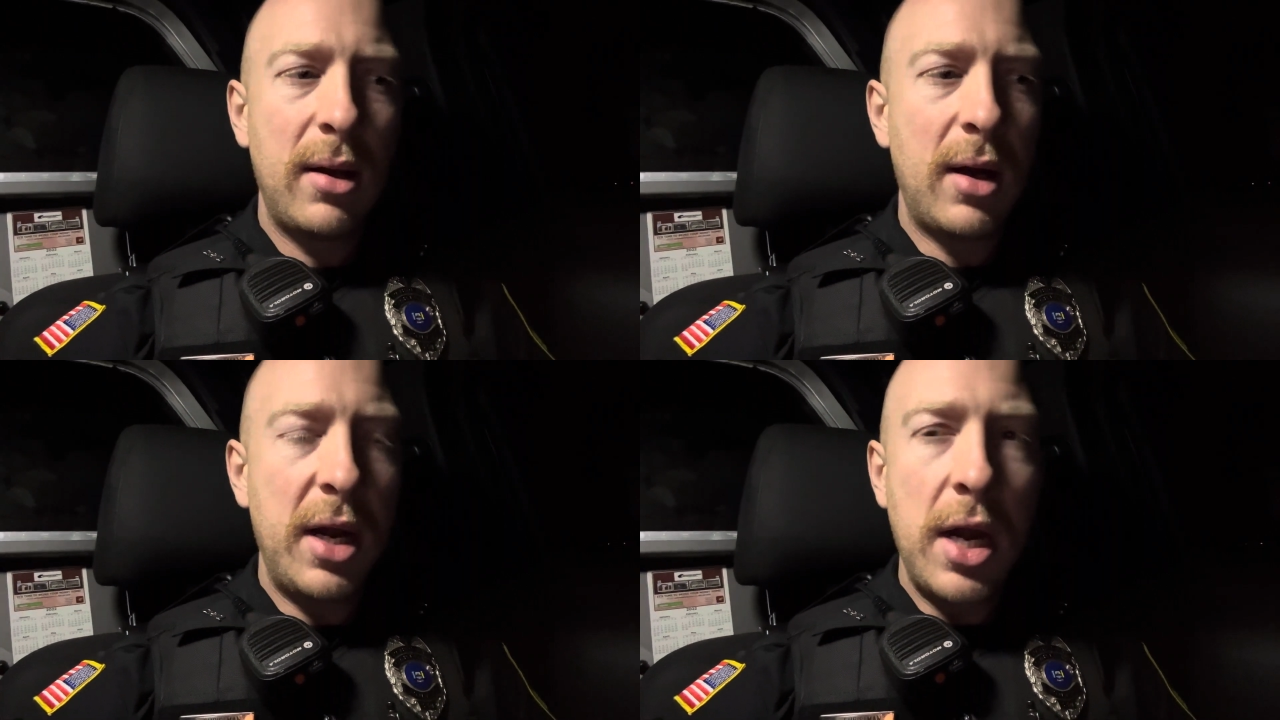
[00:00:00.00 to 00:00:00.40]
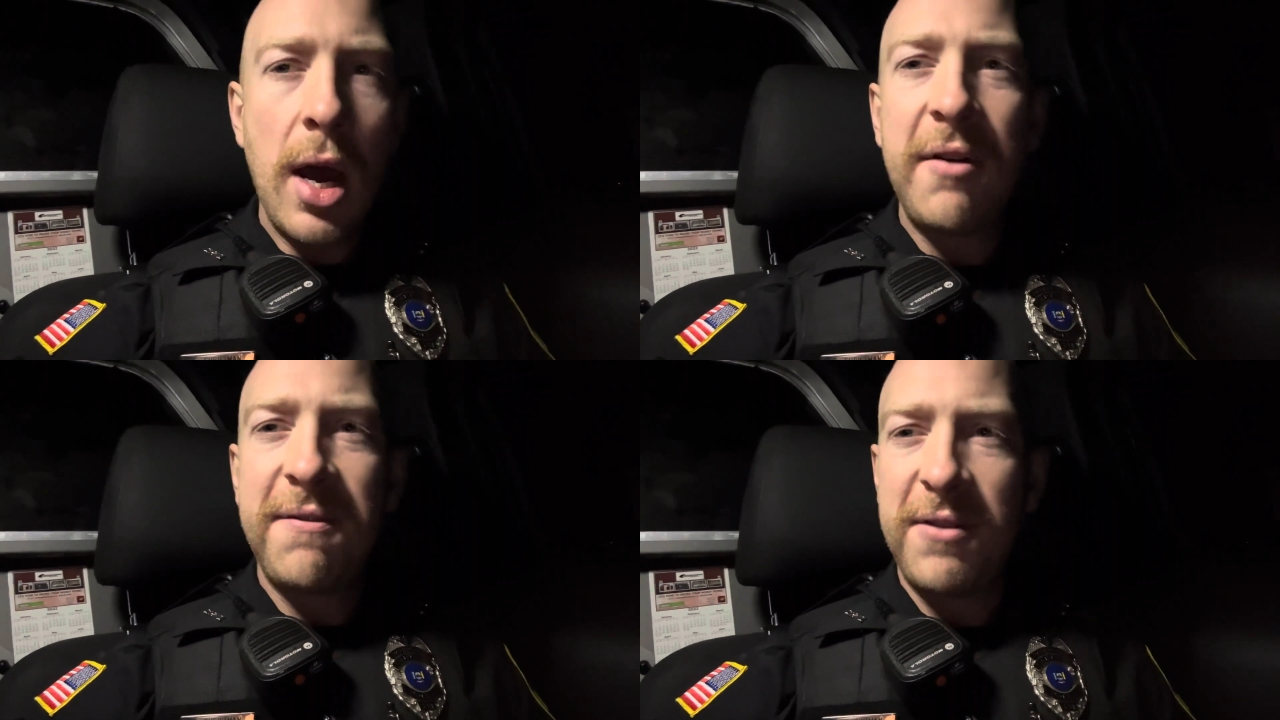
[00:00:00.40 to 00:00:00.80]

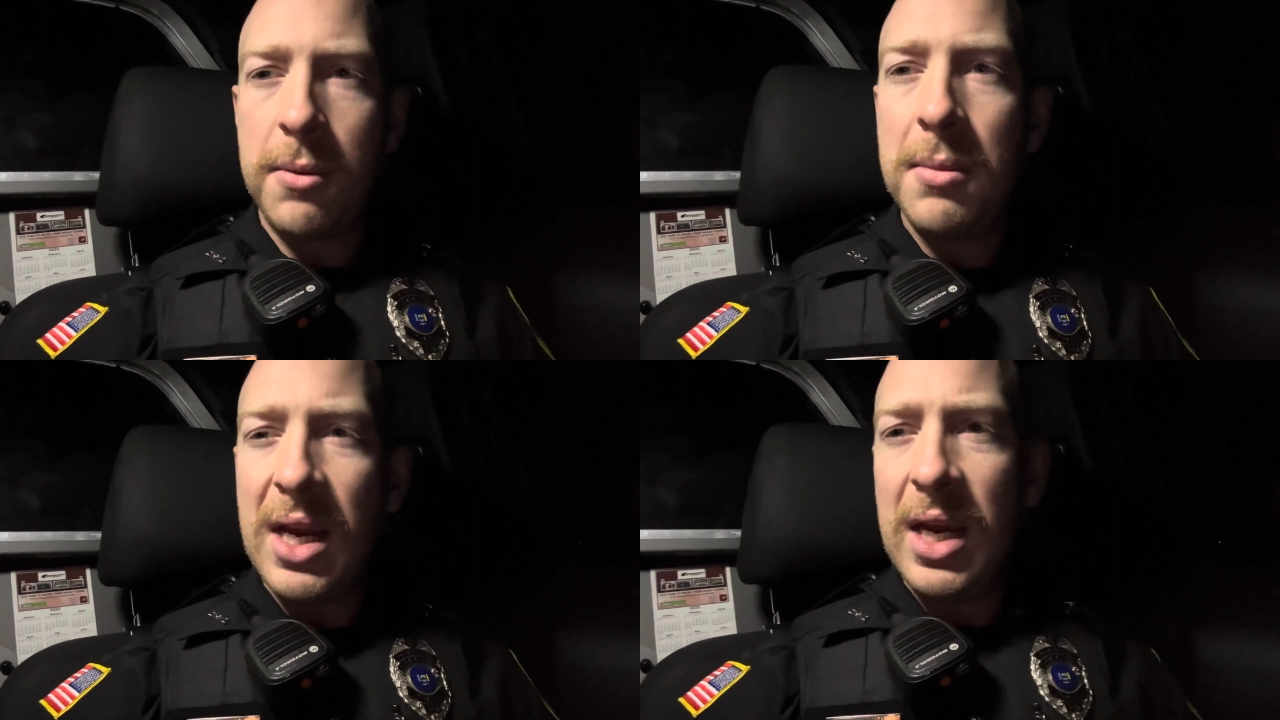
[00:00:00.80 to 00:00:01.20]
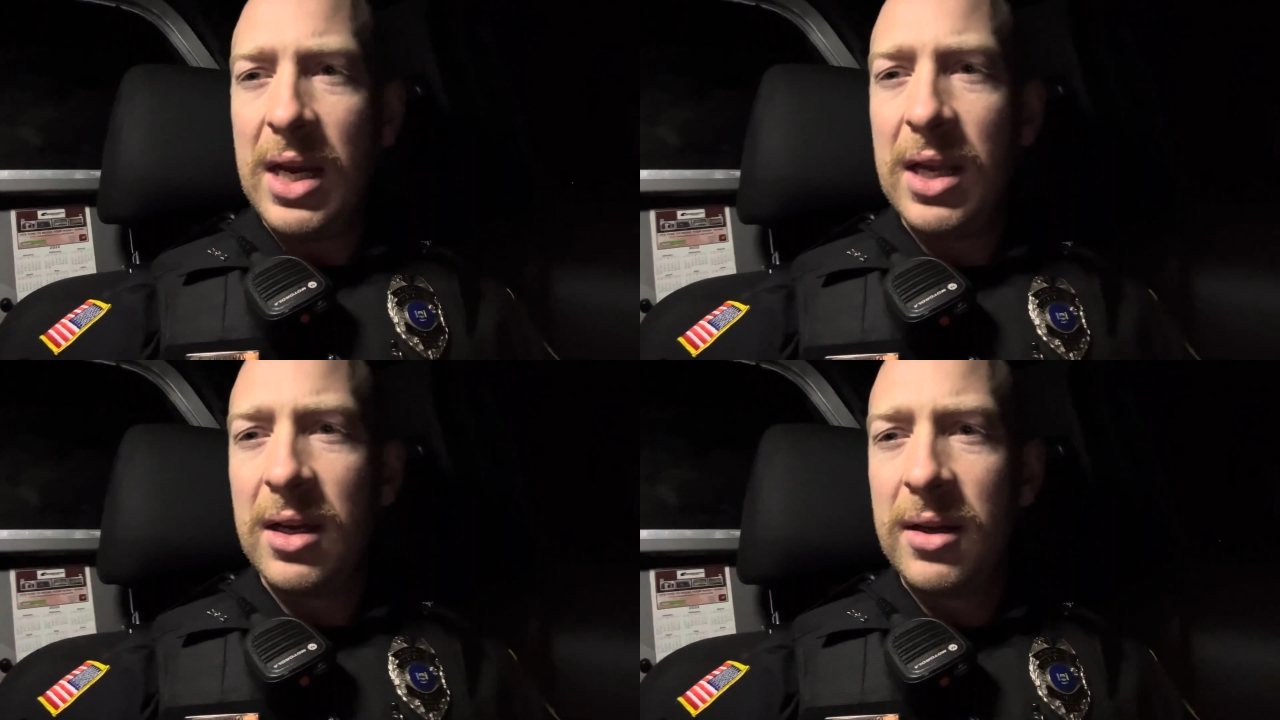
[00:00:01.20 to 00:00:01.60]
enough for
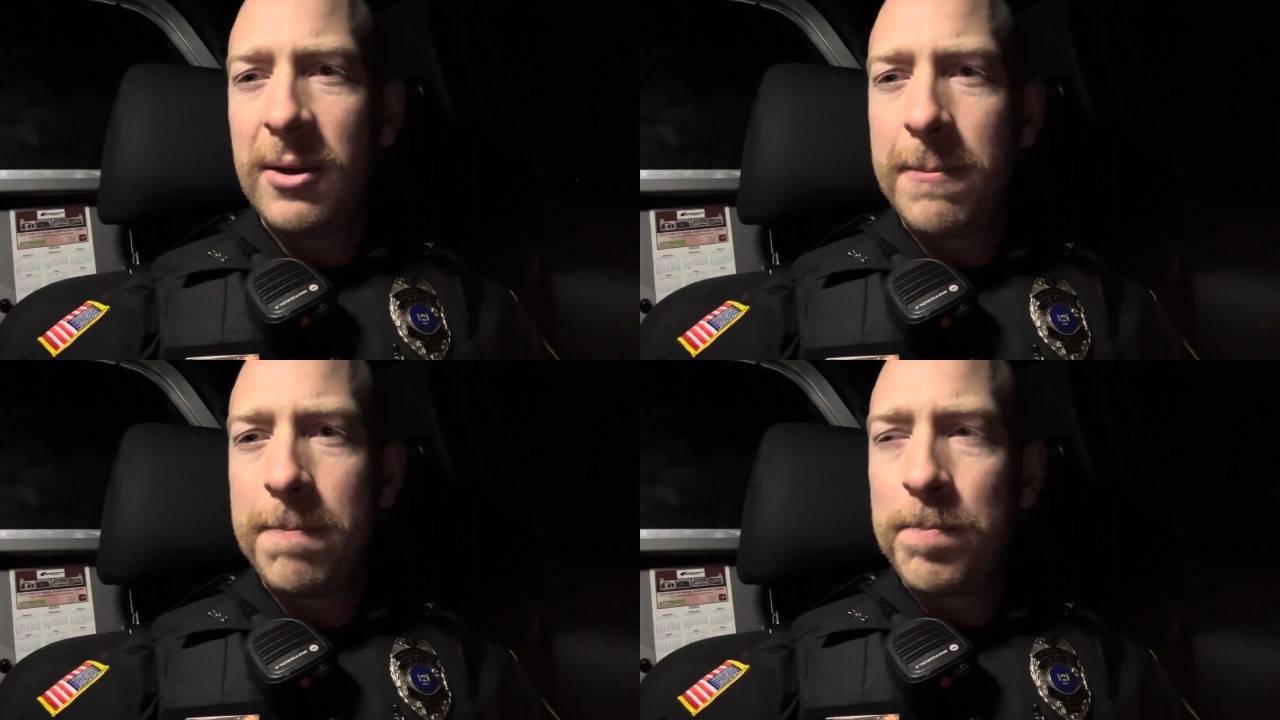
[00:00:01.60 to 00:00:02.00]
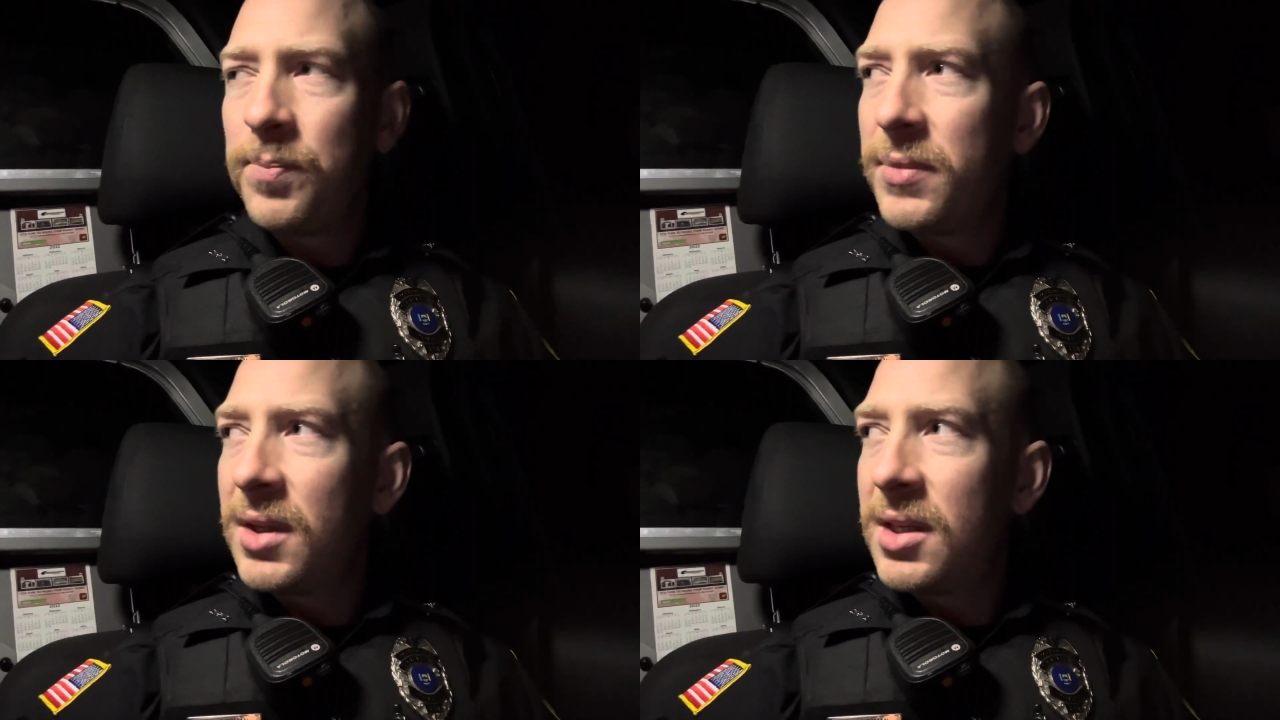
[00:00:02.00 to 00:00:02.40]
me
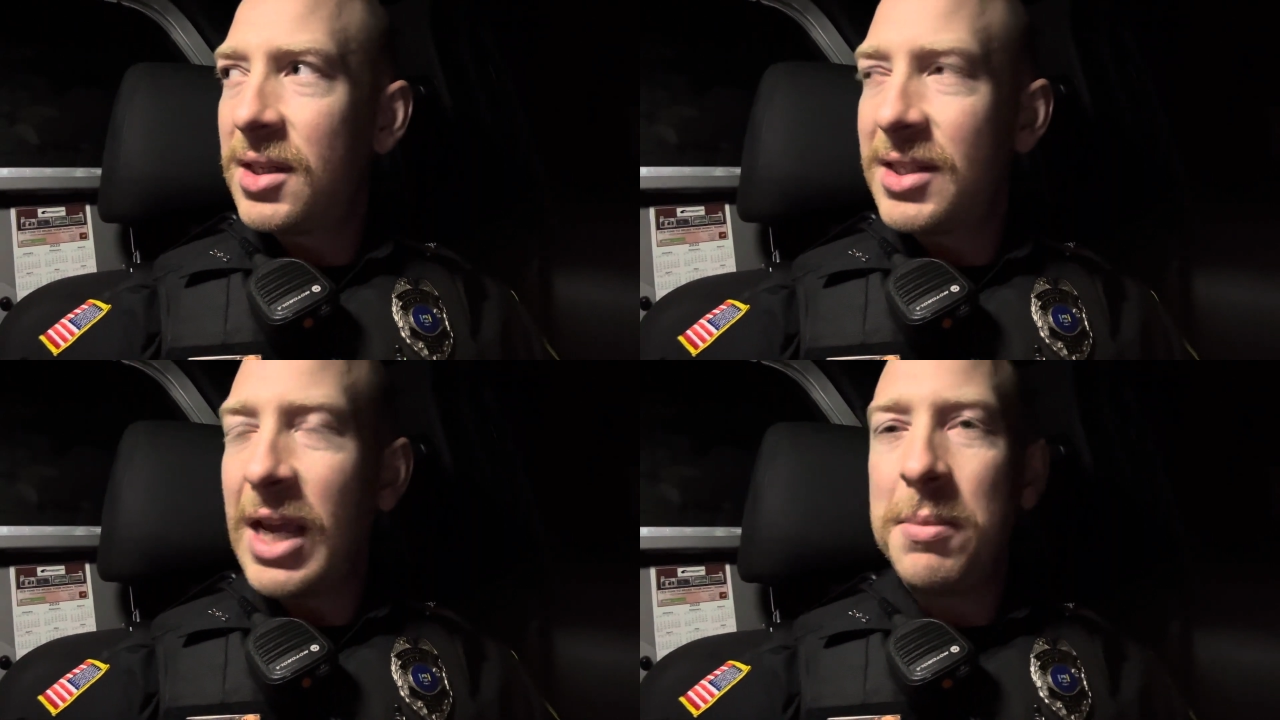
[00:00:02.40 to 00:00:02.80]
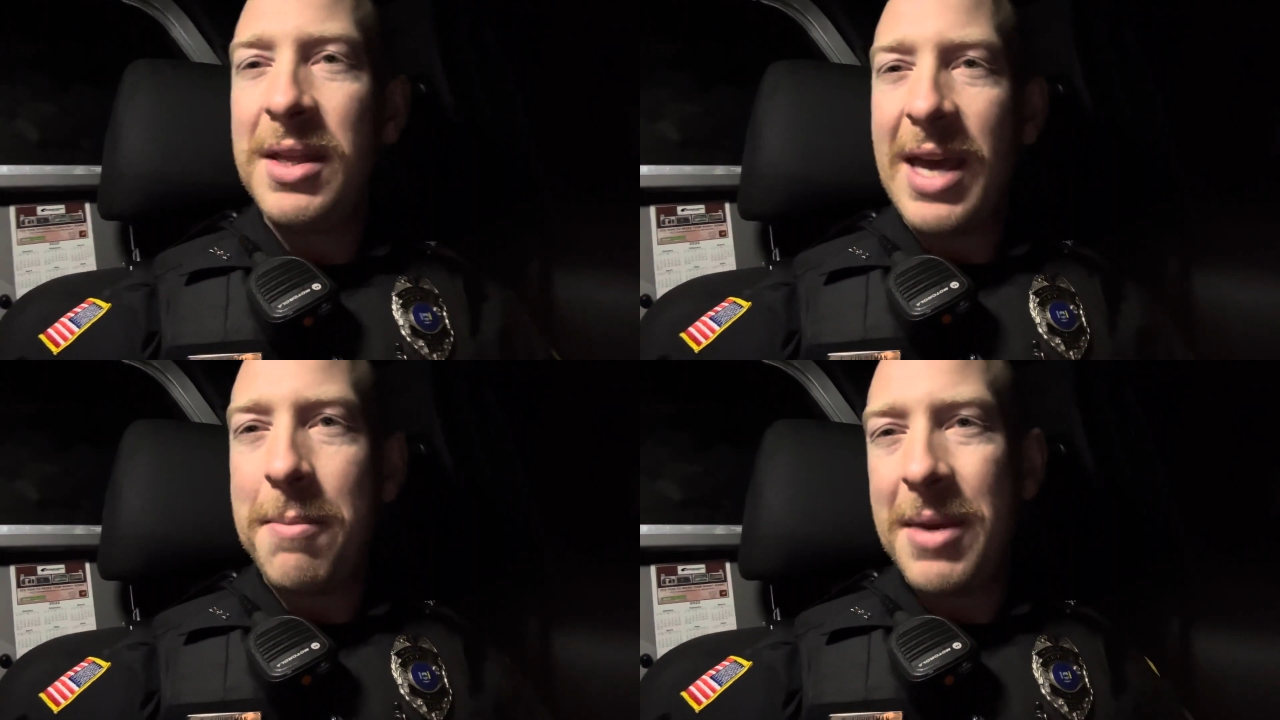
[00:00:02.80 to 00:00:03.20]
to send
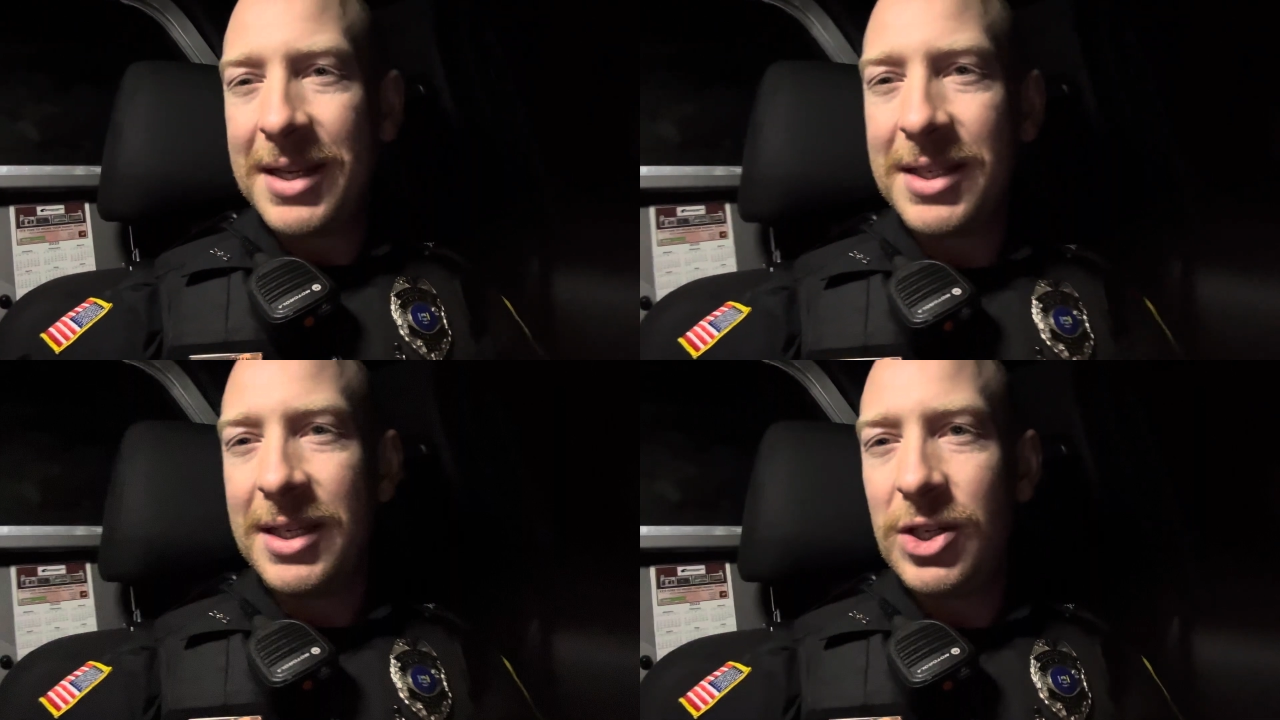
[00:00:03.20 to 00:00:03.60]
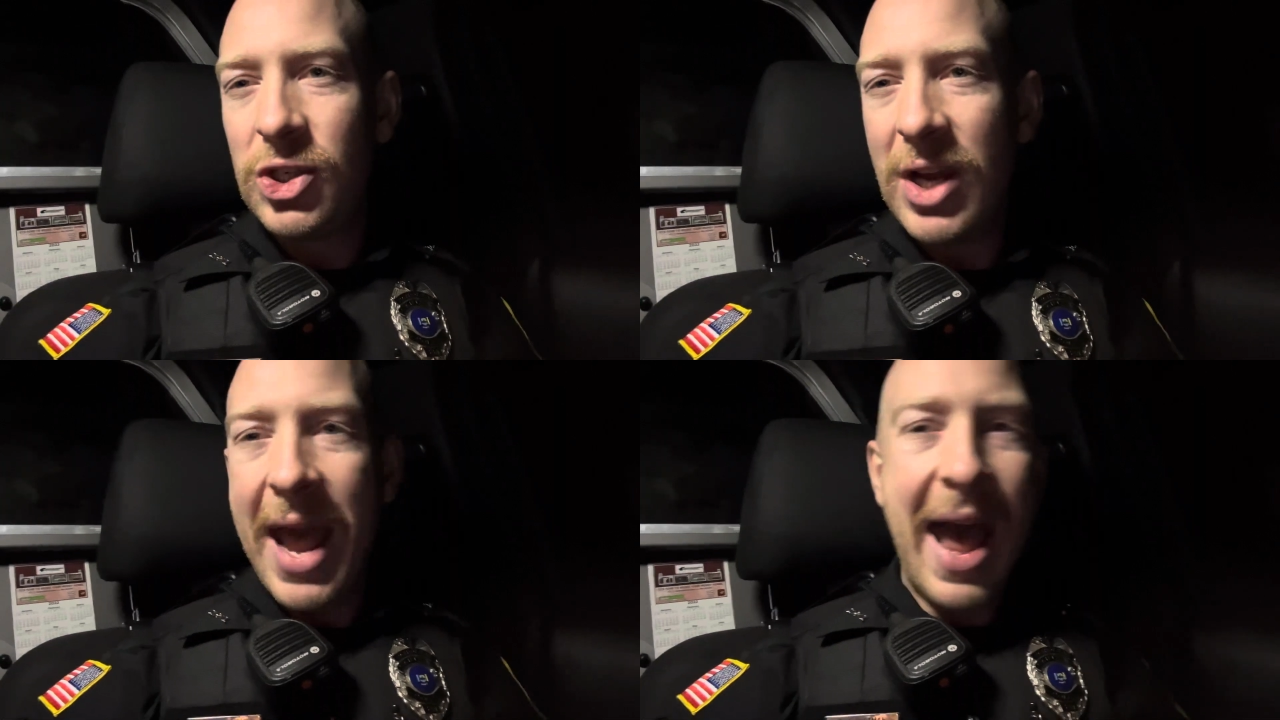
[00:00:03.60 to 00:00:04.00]
me that message